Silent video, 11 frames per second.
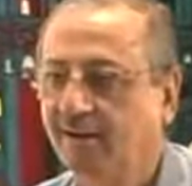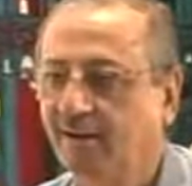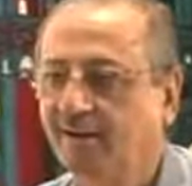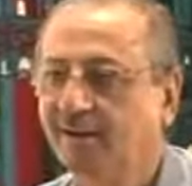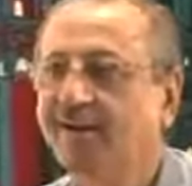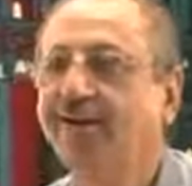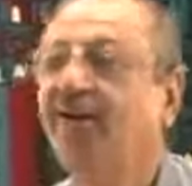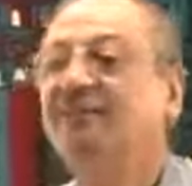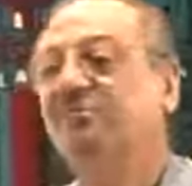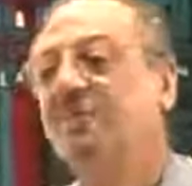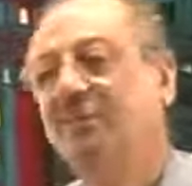
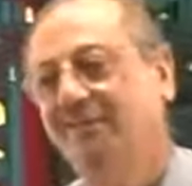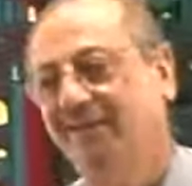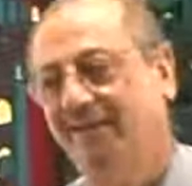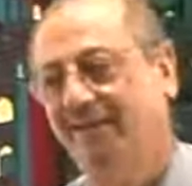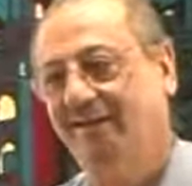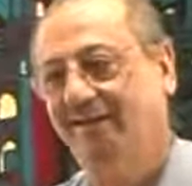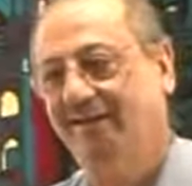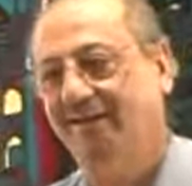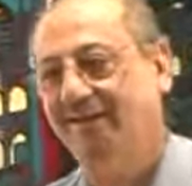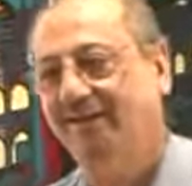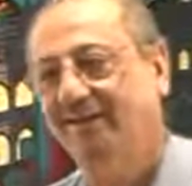Isme mat likhenge.
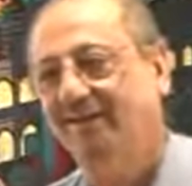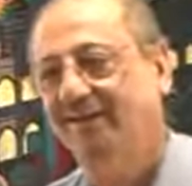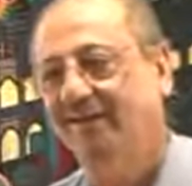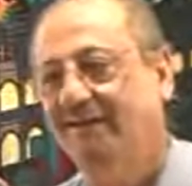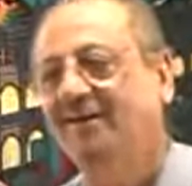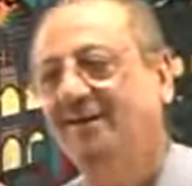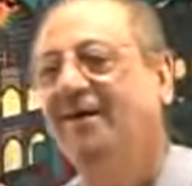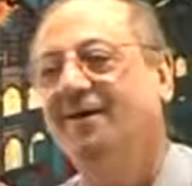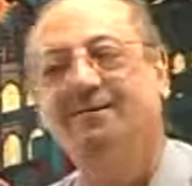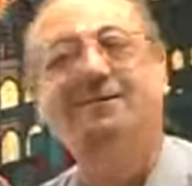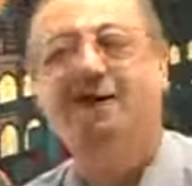
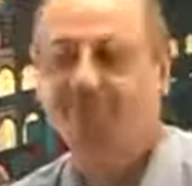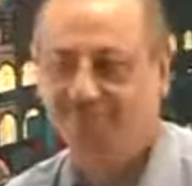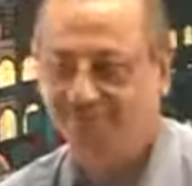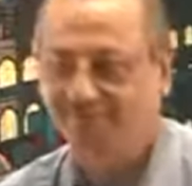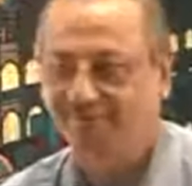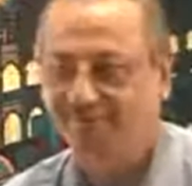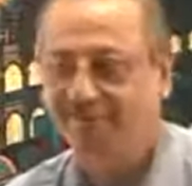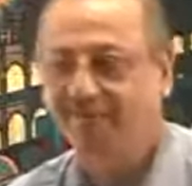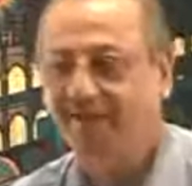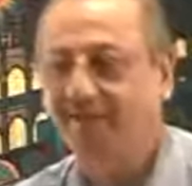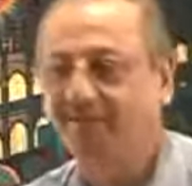Aapki, you know,
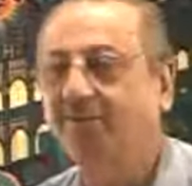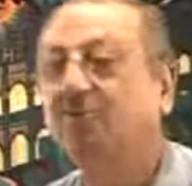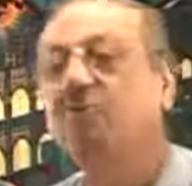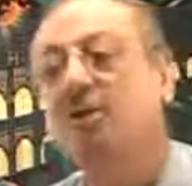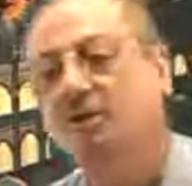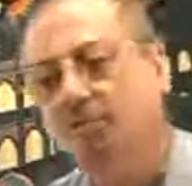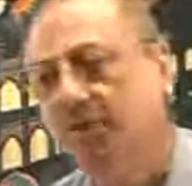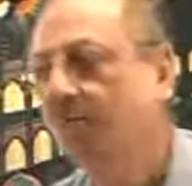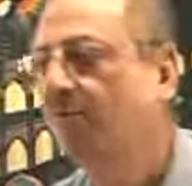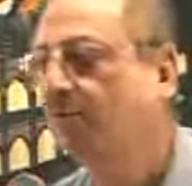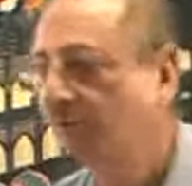kitab. Tomorrow we
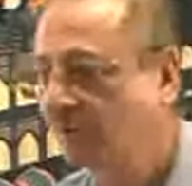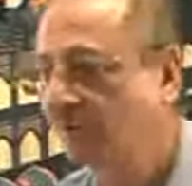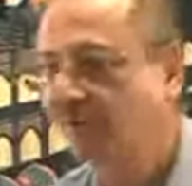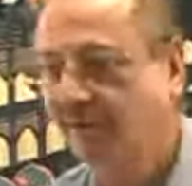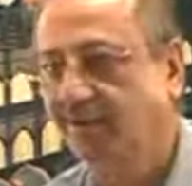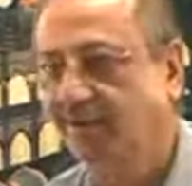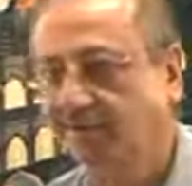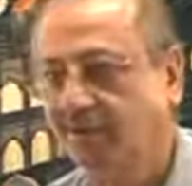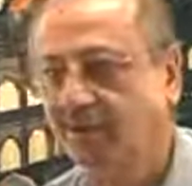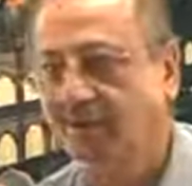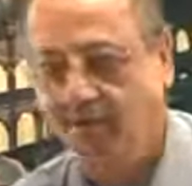are going to do it again,
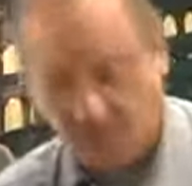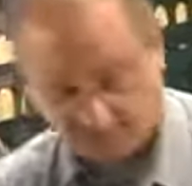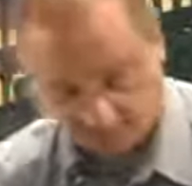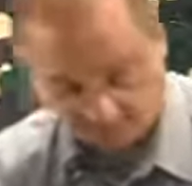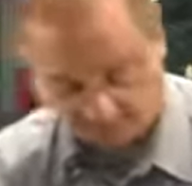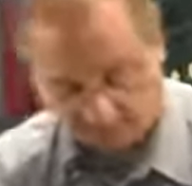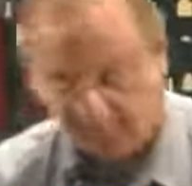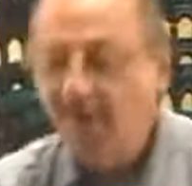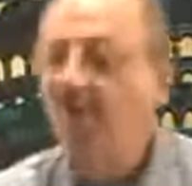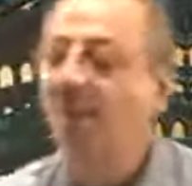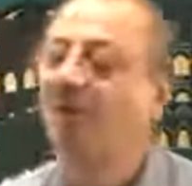inshallah. Okay.
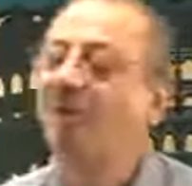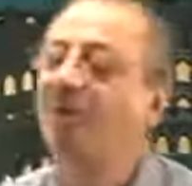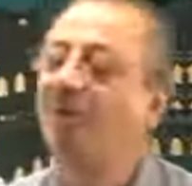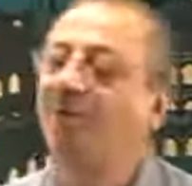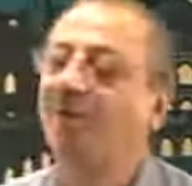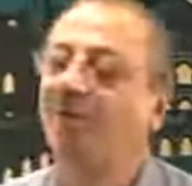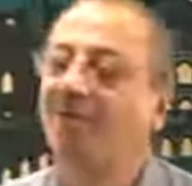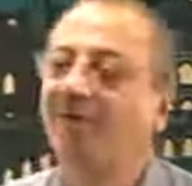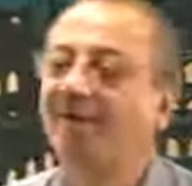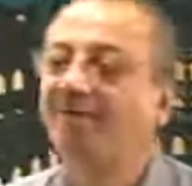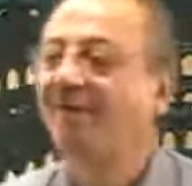Oh,
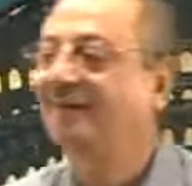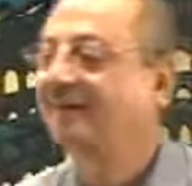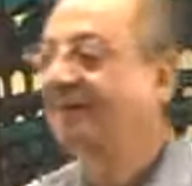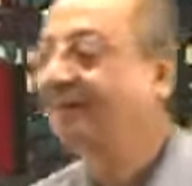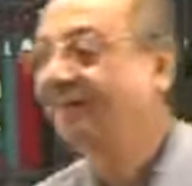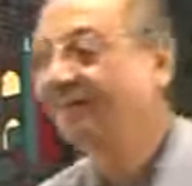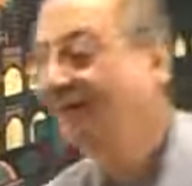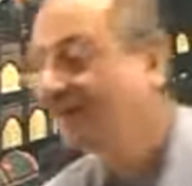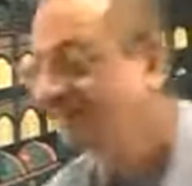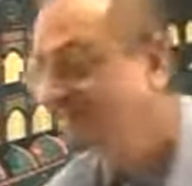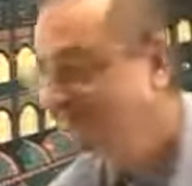what is
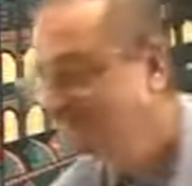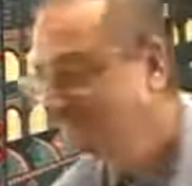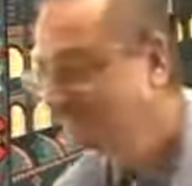kathiran?